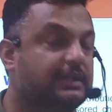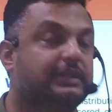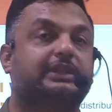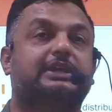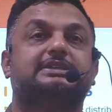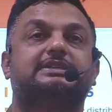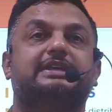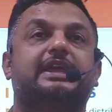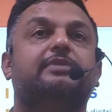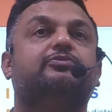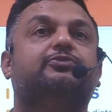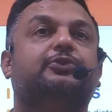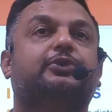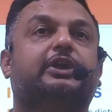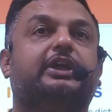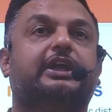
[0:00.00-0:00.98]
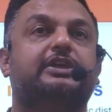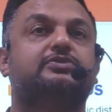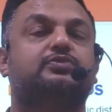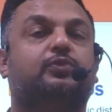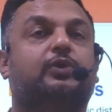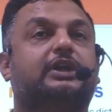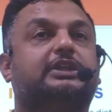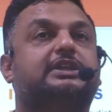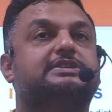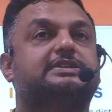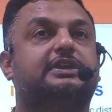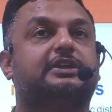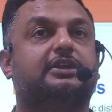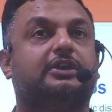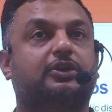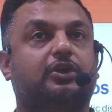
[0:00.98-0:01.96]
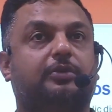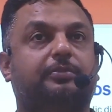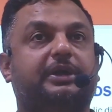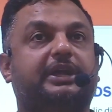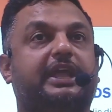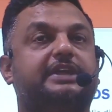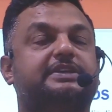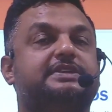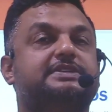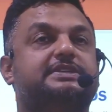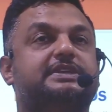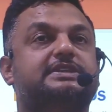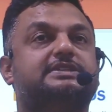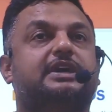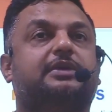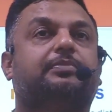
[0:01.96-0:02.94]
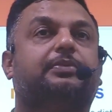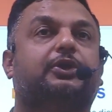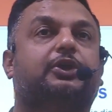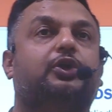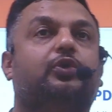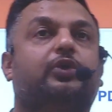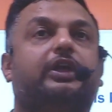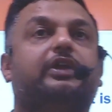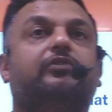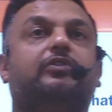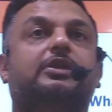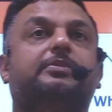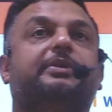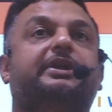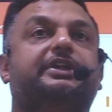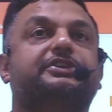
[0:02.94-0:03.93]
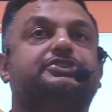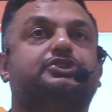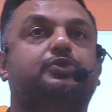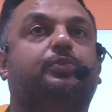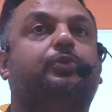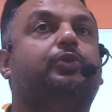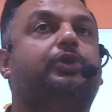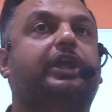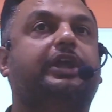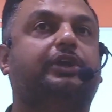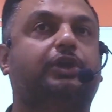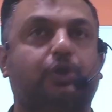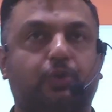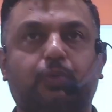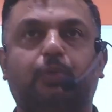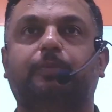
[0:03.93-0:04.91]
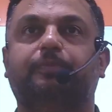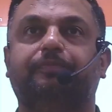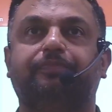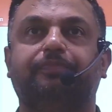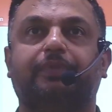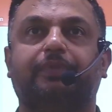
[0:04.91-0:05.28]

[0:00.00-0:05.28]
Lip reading: The same food grains what the central government agencies are procuring will be distributed to